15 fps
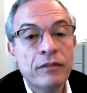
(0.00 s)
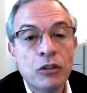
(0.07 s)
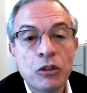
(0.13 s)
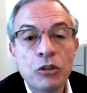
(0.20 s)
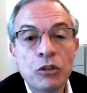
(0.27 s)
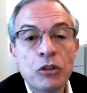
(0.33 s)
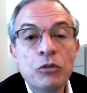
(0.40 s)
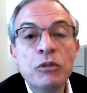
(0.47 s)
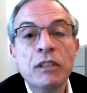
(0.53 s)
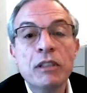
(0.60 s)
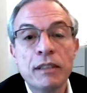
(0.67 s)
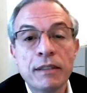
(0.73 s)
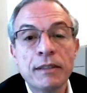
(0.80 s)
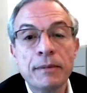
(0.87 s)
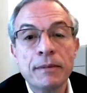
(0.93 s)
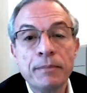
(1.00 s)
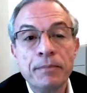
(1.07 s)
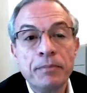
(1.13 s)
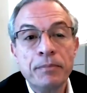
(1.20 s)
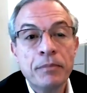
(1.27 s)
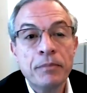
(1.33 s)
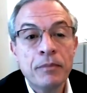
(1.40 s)
Don't do this.
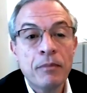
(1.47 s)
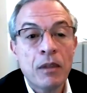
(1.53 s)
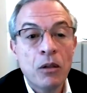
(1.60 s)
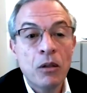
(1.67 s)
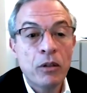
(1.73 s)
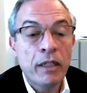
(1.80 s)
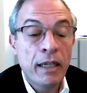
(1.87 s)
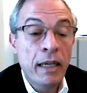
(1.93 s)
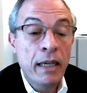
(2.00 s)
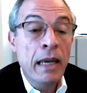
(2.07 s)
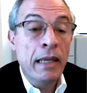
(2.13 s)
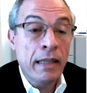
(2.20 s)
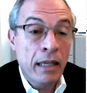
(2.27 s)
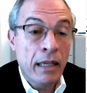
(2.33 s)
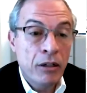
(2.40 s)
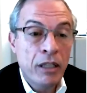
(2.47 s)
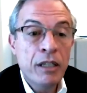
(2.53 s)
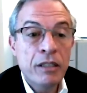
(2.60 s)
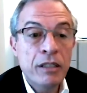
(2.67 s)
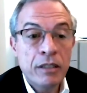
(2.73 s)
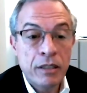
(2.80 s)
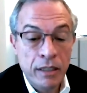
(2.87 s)
Okay, now
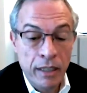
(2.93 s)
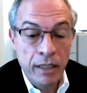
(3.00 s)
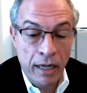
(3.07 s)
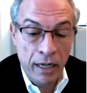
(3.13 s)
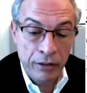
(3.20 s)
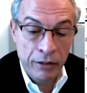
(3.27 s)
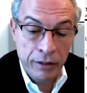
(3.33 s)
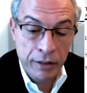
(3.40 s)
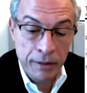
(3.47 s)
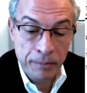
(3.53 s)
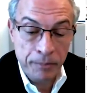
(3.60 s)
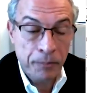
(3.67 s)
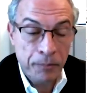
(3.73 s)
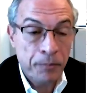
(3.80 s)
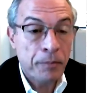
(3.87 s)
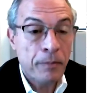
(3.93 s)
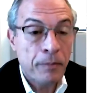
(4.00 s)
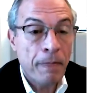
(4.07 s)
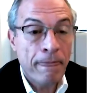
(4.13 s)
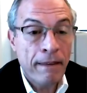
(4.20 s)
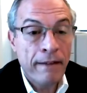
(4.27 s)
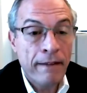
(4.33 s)
here's the irony.
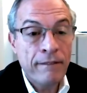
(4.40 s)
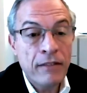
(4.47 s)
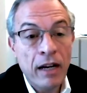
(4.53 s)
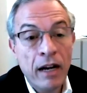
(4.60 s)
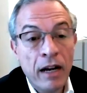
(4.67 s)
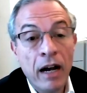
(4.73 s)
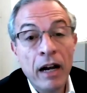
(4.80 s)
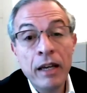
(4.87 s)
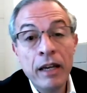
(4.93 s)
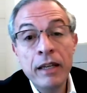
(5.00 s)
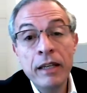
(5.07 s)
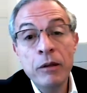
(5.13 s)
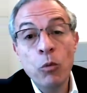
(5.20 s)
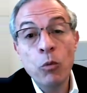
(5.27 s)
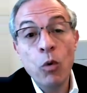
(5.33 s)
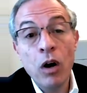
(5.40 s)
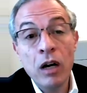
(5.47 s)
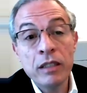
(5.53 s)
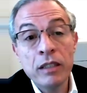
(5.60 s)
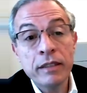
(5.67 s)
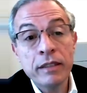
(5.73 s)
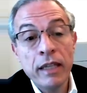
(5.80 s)
I
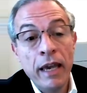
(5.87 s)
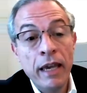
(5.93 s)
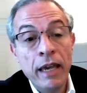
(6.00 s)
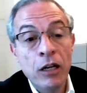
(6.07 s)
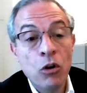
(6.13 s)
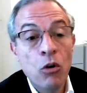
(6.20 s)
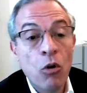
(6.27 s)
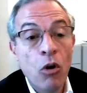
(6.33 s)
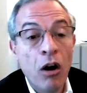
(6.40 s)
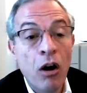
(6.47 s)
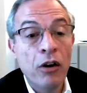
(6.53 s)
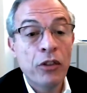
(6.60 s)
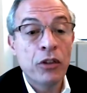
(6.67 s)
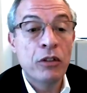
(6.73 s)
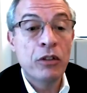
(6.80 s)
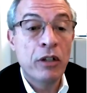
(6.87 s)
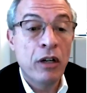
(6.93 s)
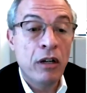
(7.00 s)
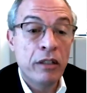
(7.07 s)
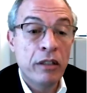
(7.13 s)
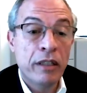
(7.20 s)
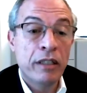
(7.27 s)
was a co-author
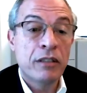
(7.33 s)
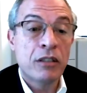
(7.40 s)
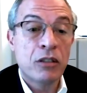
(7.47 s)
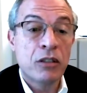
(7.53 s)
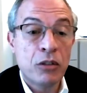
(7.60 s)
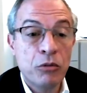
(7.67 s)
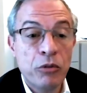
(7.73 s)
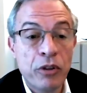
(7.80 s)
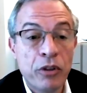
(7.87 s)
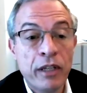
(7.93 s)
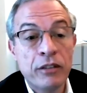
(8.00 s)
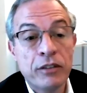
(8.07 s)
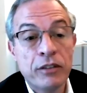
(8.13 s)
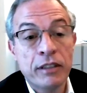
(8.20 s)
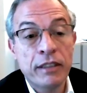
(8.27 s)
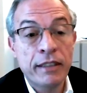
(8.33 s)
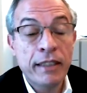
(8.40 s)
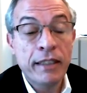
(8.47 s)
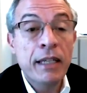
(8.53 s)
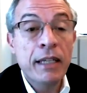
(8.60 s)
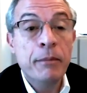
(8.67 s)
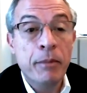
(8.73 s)
on this
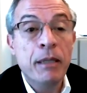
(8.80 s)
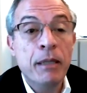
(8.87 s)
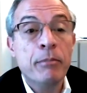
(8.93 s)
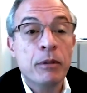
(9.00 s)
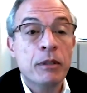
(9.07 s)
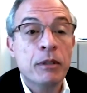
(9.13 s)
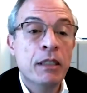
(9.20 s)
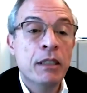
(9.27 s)
2009 paper.